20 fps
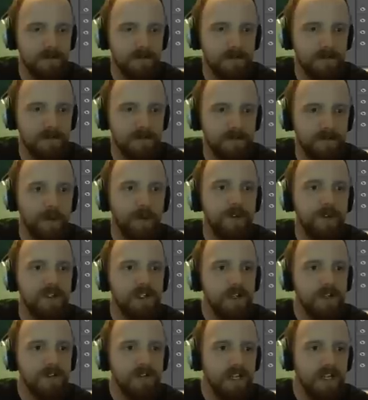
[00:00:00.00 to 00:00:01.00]
for the
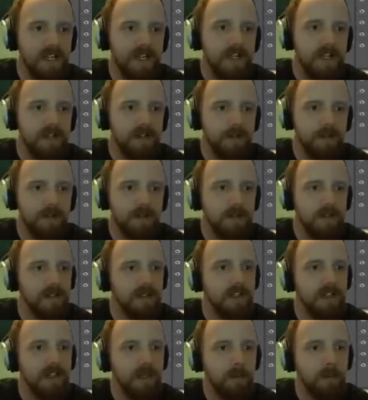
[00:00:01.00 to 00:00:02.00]
task at hand, and
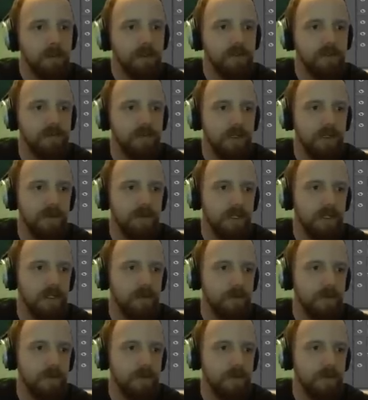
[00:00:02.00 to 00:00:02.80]
yet it works really well when